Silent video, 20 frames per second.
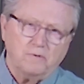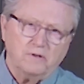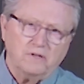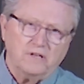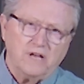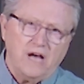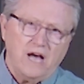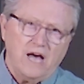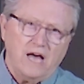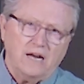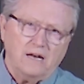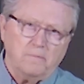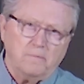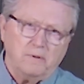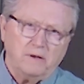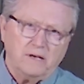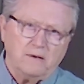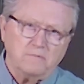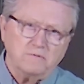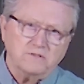with God, it
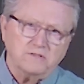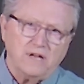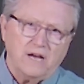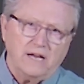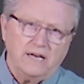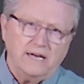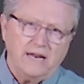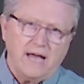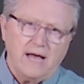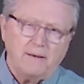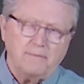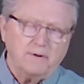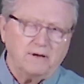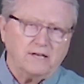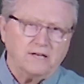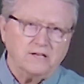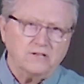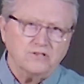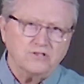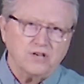becomes
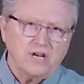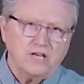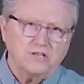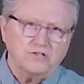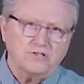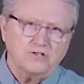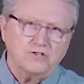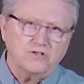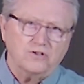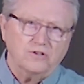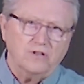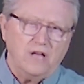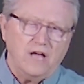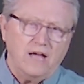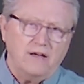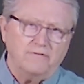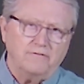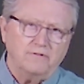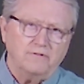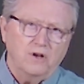dynamic and changes your
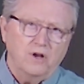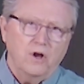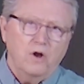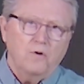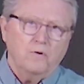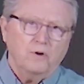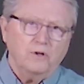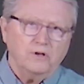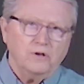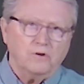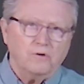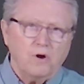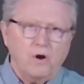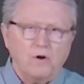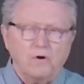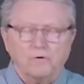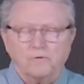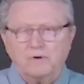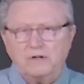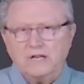life. When you
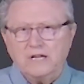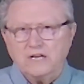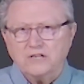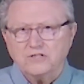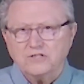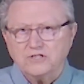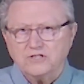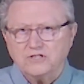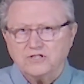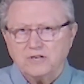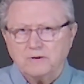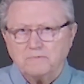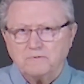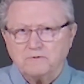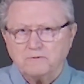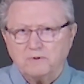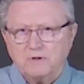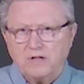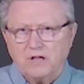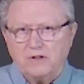grow in
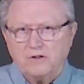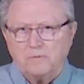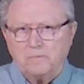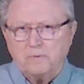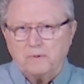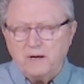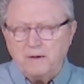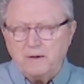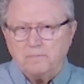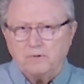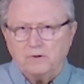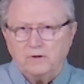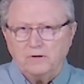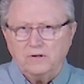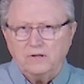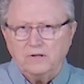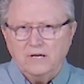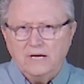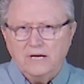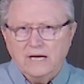relationships with other people,
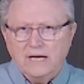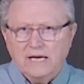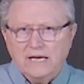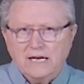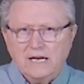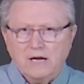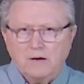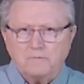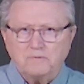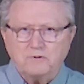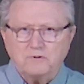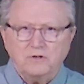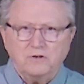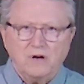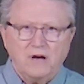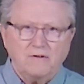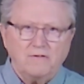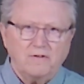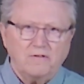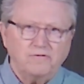it helps you
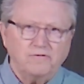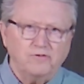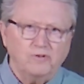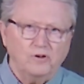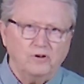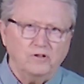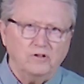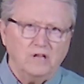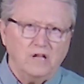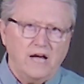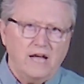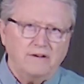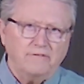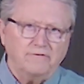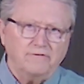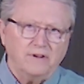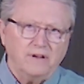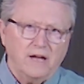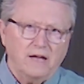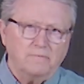have a full
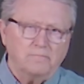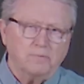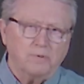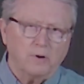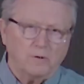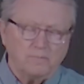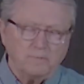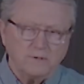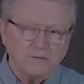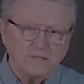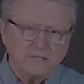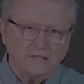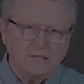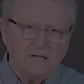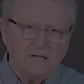life and purpose in